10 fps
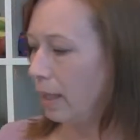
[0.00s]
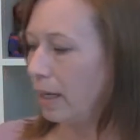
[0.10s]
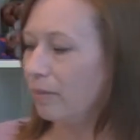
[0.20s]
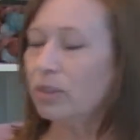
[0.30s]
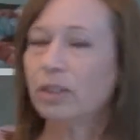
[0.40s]

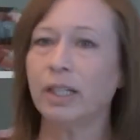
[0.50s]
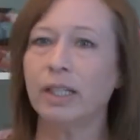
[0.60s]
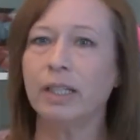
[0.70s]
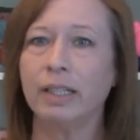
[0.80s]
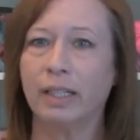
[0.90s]
I haven't done
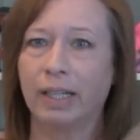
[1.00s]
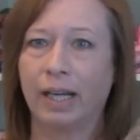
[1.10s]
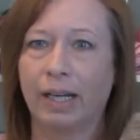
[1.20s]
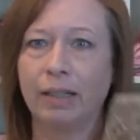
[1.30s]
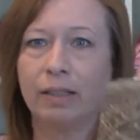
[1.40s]
any knitting
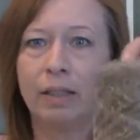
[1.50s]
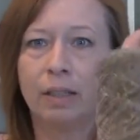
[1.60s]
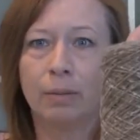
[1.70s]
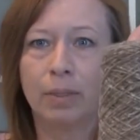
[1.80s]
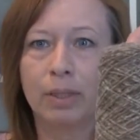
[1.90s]
on it,
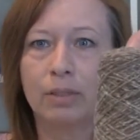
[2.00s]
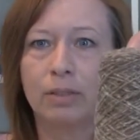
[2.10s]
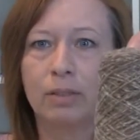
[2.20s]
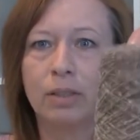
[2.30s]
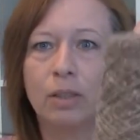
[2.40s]
but
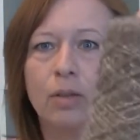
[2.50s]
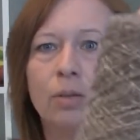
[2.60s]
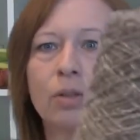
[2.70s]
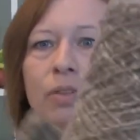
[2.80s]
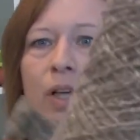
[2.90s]
this is the
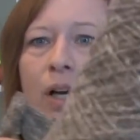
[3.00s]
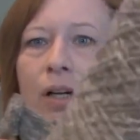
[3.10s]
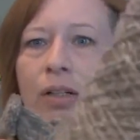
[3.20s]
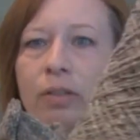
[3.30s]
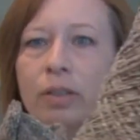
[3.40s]
cone of
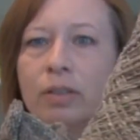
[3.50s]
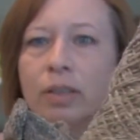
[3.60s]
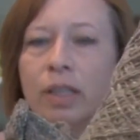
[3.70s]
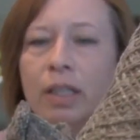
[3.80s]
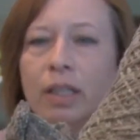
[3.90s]
yarn. You can
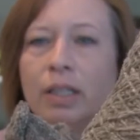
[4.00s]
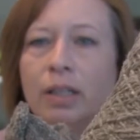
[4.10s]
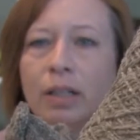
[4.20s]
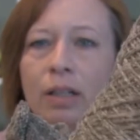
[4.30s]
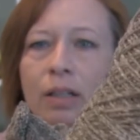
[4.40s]
see it
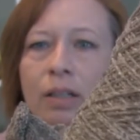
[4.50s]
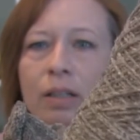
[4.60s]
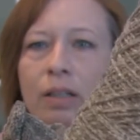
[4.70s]
here.